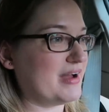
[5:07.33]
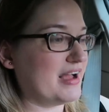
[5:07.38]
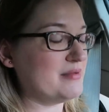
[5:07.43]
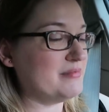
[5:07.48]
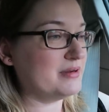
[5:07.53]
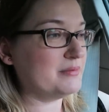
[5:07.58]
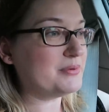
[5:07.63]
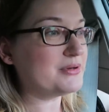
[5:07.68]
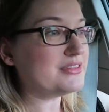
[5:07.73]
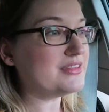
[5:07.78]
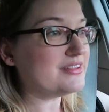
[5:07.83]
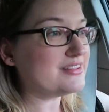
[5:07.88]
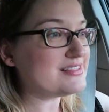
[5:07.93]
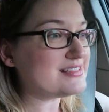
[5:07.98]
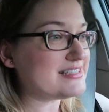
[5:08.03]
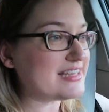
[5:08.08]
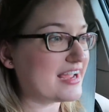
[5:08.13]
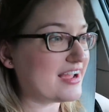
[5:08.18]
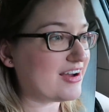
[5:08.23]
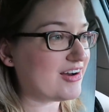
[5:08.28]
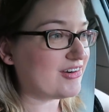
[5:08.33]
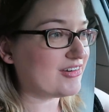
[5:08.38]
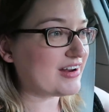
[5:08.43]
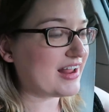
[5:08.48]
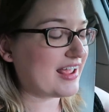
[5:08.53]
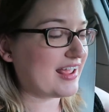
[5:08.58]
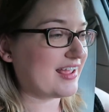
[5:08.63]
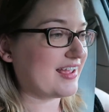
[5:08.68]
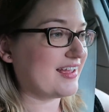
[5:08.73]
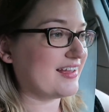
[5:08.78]
I'm gonna put this down
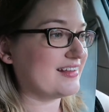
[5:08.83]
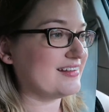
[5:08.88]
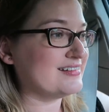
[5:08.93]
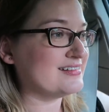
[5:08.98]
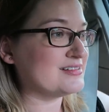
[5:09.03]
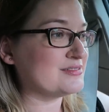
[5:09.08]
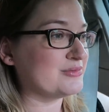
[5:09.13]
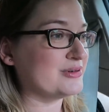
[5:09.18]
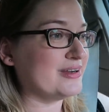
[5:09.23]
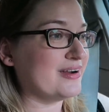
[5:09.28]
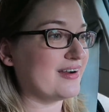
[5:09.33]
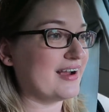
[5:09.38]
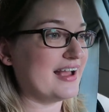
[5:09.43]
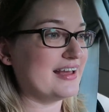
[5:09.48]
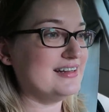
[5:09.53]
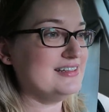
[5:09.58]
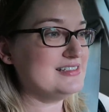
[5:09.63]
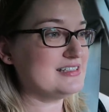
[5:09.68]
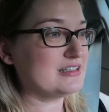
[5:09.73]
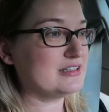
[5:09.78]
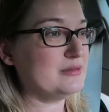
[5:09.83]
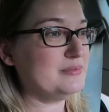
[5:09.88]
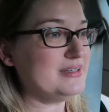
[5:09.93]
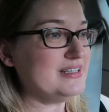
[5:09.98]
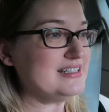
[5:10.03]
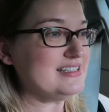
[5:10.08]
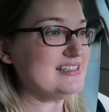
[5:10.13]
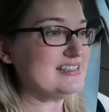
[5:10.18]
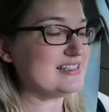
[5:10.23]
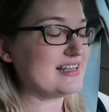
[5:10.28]
and we are headed to
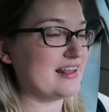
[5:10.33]
Libby's